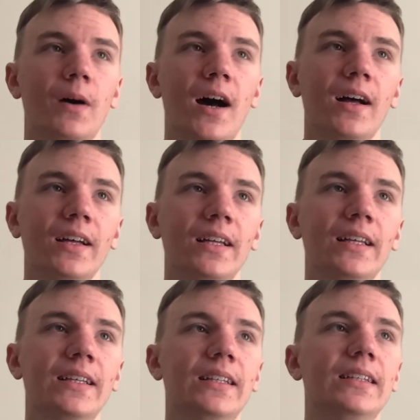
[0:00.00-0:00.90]
But
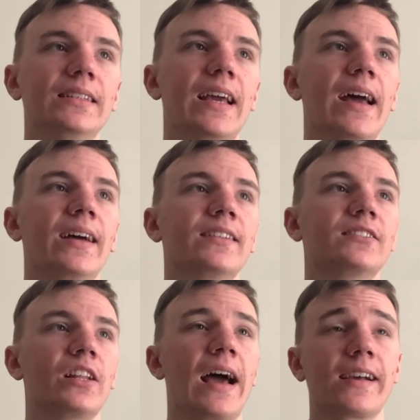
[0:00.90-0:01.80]
yeah,
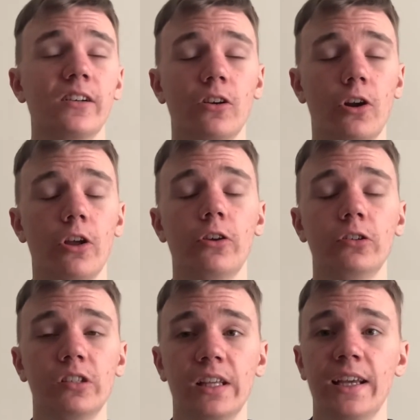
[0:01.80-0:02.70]
so that
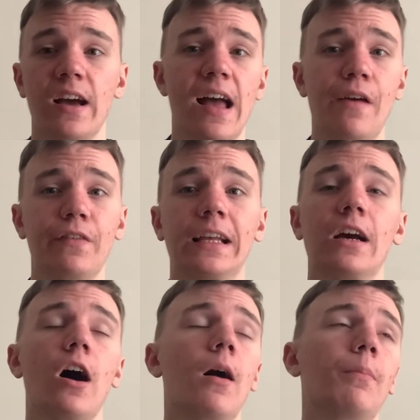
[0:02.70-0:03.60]
concludes the FA
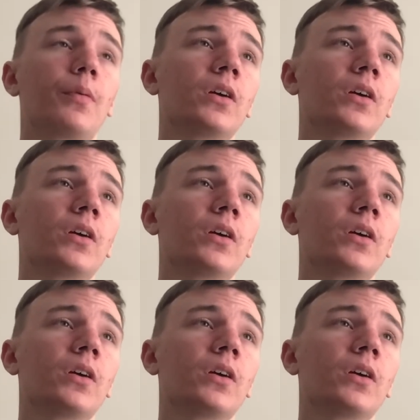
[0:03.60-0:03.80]
Cup